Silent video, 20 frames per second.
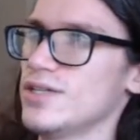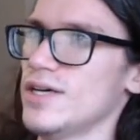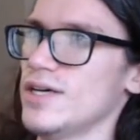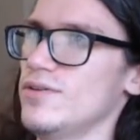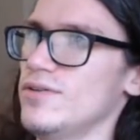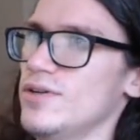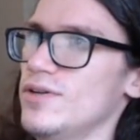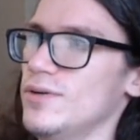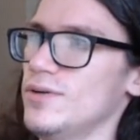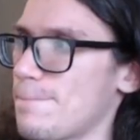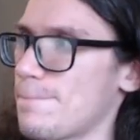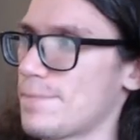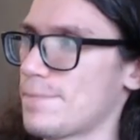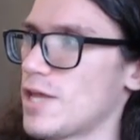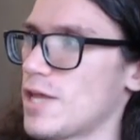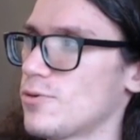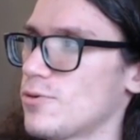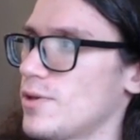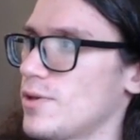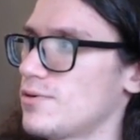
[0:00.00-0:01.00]
I don't know.
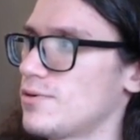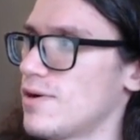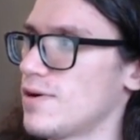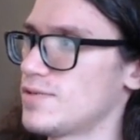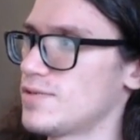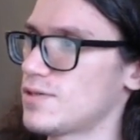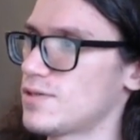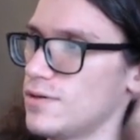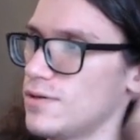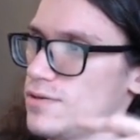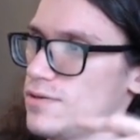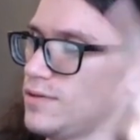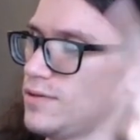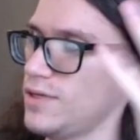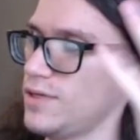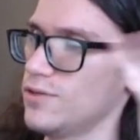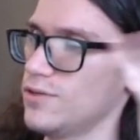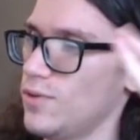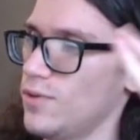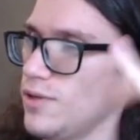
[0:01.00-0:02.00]
Either way, the graphics card on
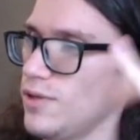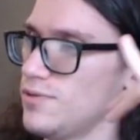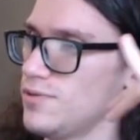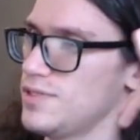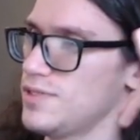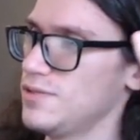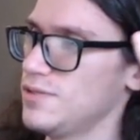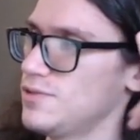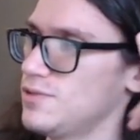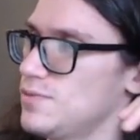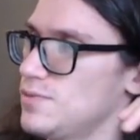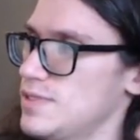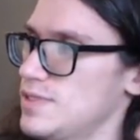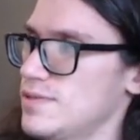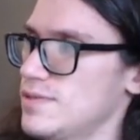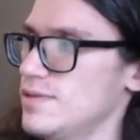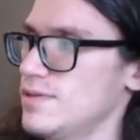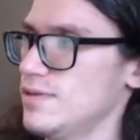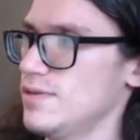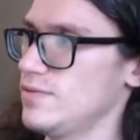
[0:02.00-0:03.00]
either one of those deals was
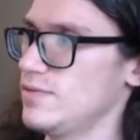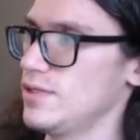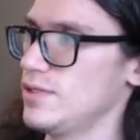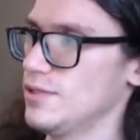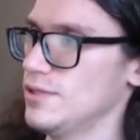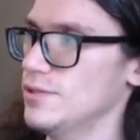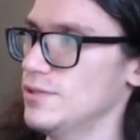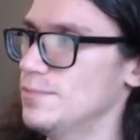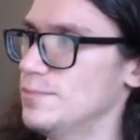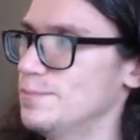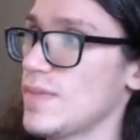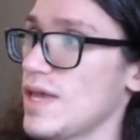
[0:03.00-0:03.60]
not very good.